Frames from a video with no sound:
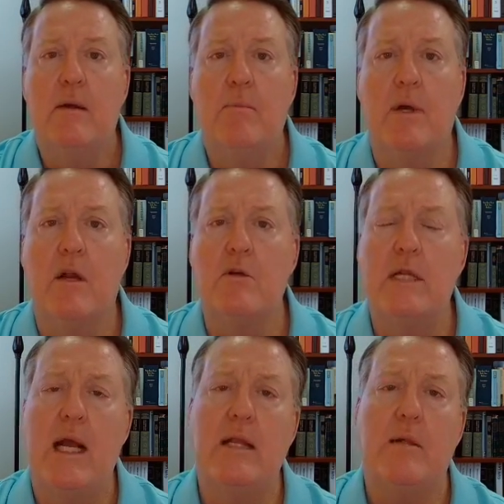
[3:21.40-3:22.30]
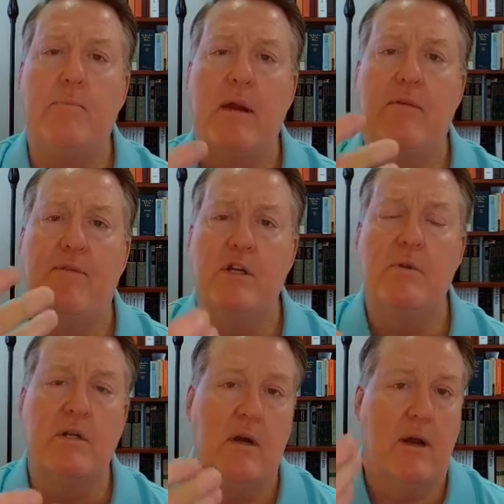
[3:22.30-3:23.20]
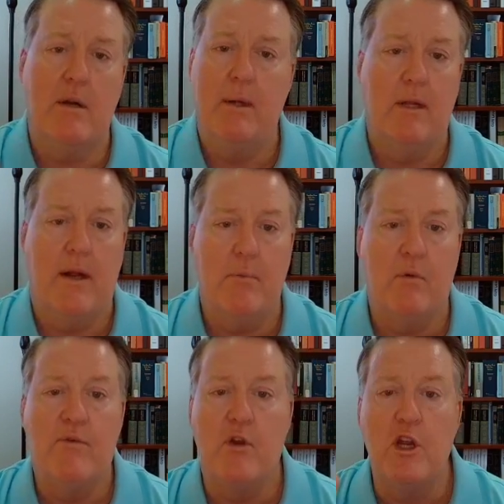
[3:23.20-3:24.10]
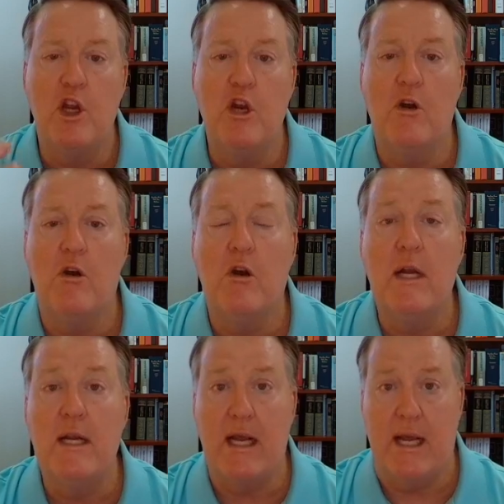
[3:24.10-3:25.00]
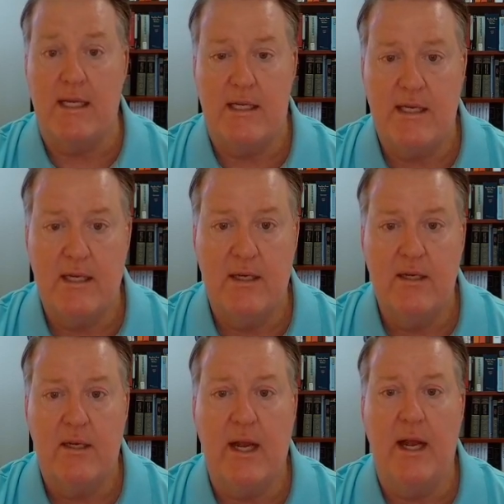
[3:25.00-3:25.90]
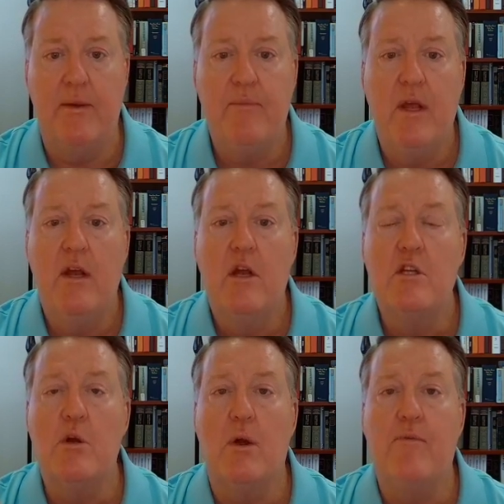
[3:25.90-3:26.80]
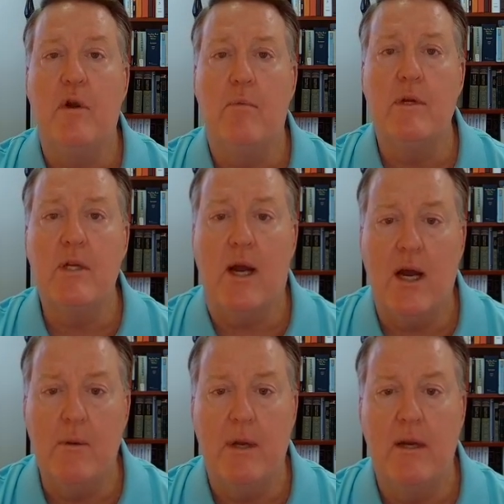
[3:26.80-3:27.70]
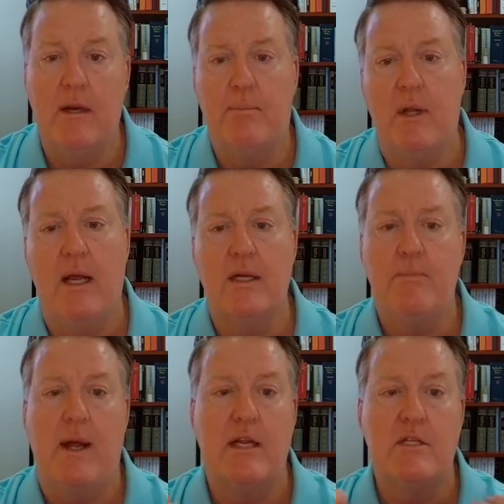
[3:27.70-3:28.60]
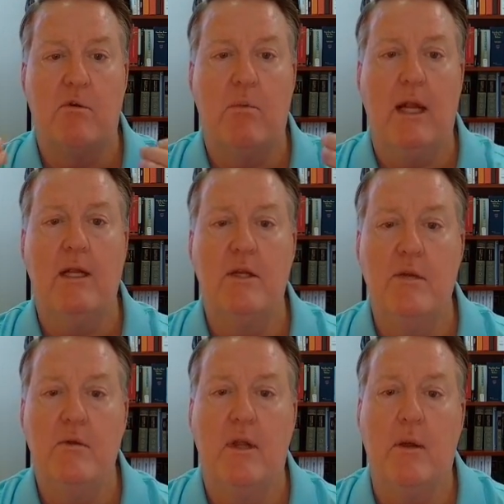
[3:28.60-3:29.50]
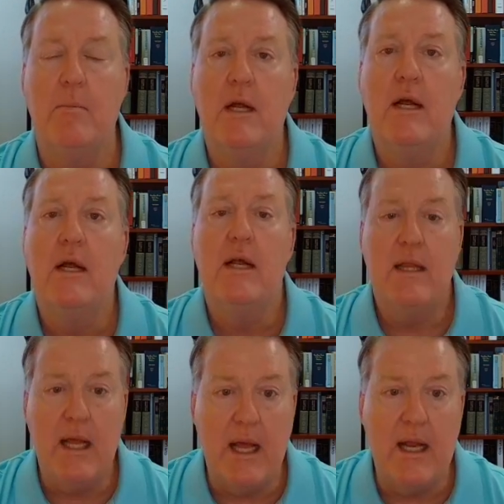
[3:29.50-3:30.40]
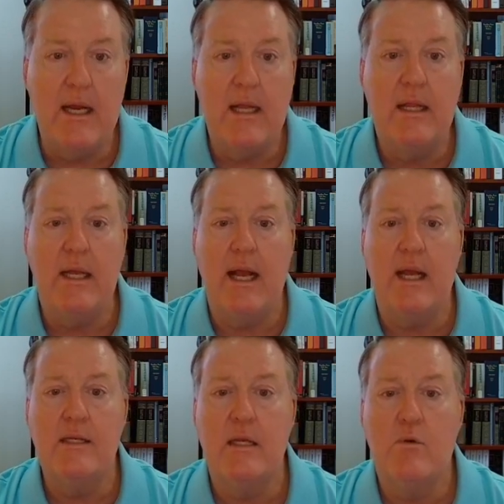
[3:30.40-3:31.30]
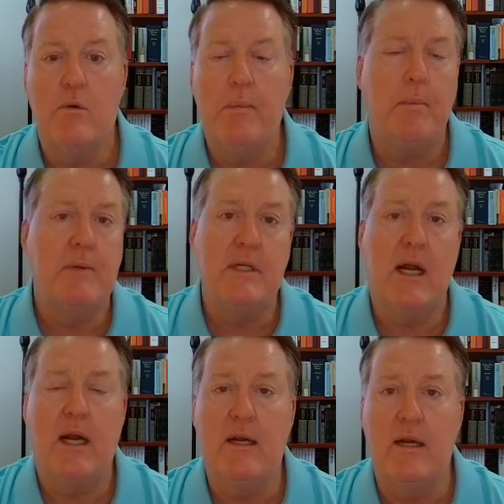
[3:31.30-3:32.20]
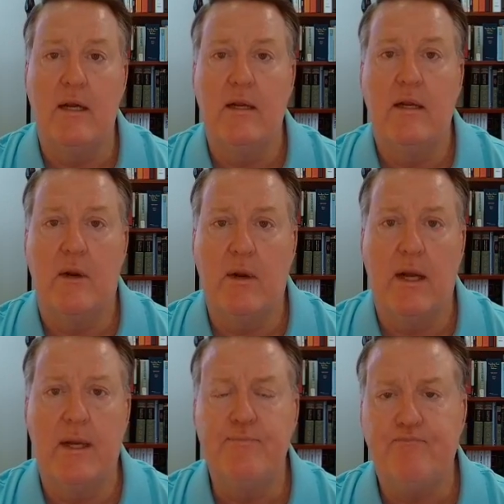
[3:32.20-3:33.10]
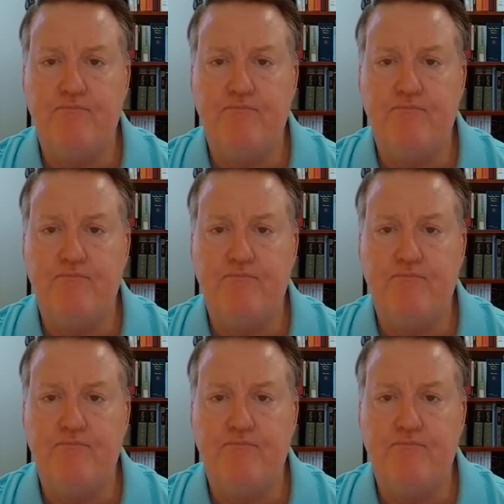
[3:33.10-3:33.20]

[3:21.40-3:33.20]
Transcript: But understand that beneficiaries are not going to be liable for your debts, okay? So if your retirement plans pass directly to them, then the assets will be protected, okay,